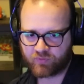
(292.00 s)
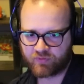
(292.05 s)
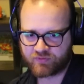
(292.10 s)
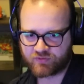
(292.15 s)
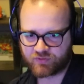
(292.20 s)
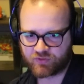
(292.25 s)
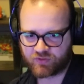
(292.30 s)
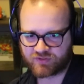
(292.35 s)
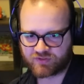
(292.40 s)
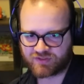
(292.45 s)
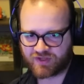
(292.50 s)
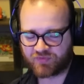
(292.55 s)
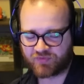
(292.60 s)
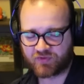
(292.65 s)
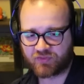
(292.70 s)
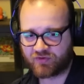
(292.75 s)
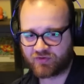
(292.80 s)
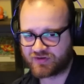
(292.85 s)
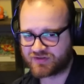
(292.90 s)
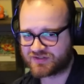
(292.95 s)
There is
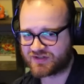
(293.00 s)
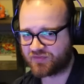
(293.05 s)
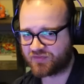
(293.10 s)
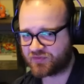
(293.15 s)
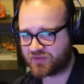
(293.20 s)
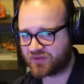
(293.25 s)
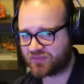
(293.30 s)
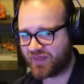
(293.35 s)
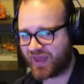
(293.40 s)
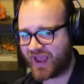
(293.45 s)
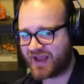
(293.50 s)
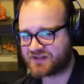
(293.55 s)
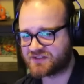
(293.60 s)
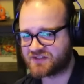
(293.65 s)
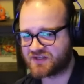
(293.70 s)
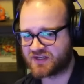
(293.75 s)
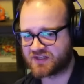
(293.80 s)
nothing that's